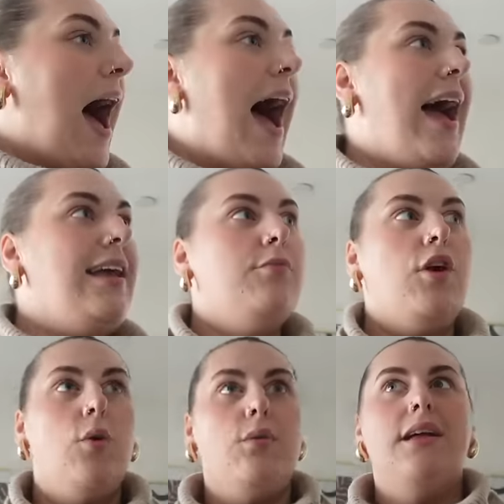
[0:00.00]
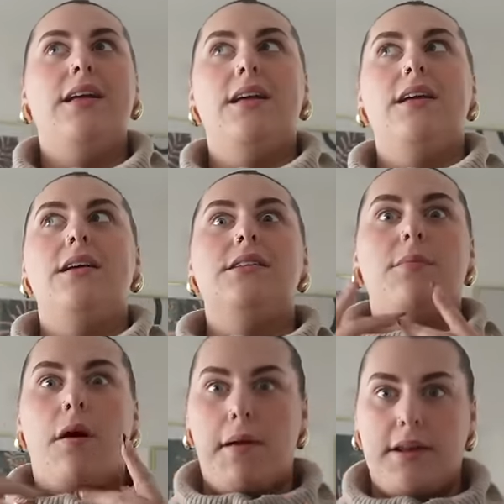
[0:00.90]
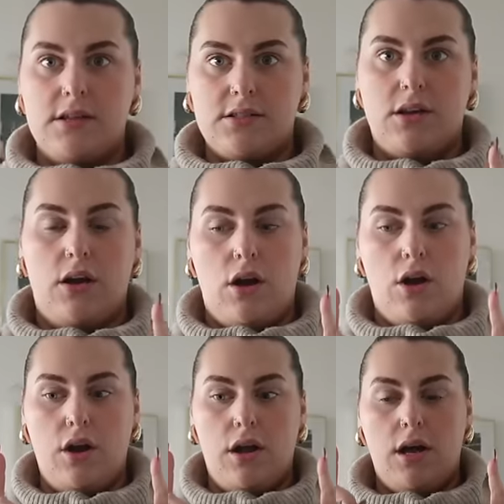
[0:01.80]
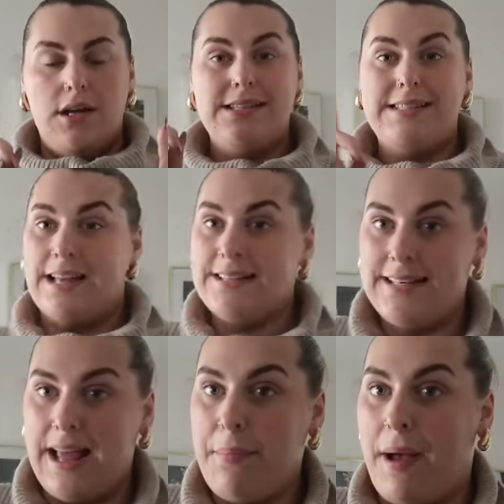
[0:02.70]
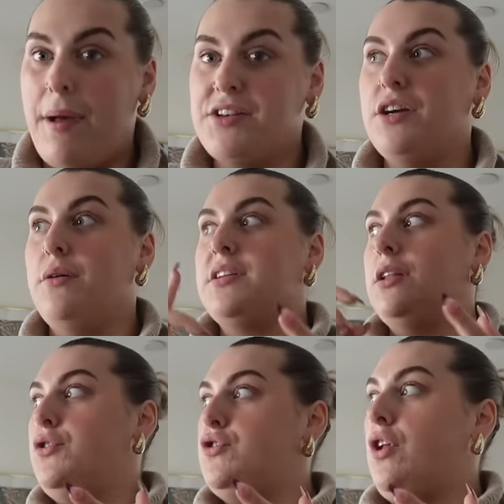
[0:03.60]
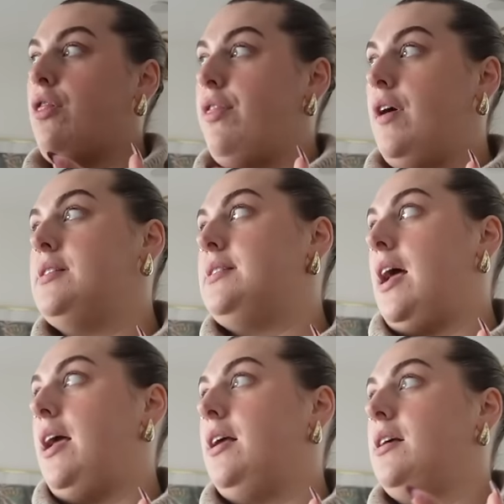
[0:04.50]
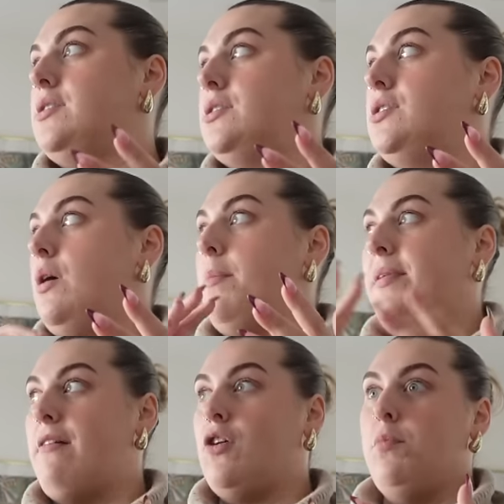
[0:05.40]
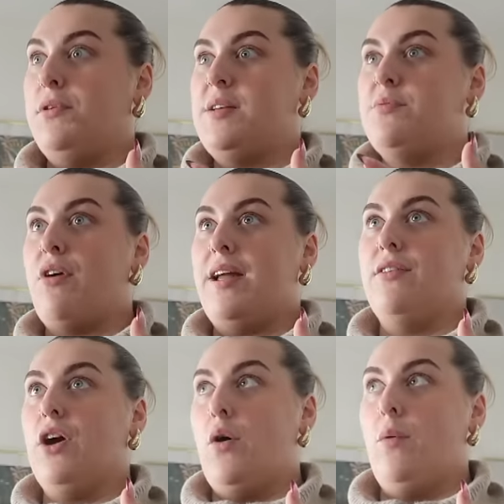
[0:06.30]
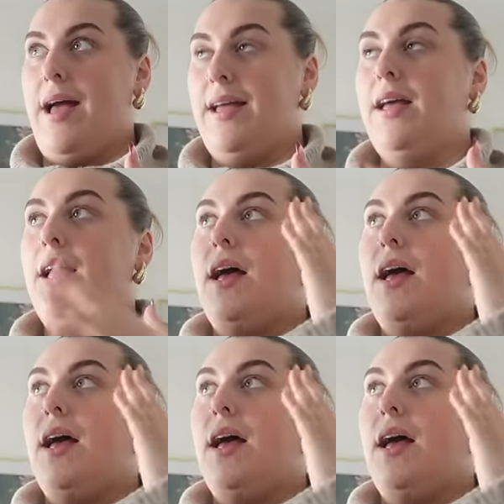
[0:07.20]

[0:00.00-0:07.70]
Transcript: I am going to Barbados on Saturday, but I'm actually going to London on Thursday. So I'll be there a couple of days before I even go away.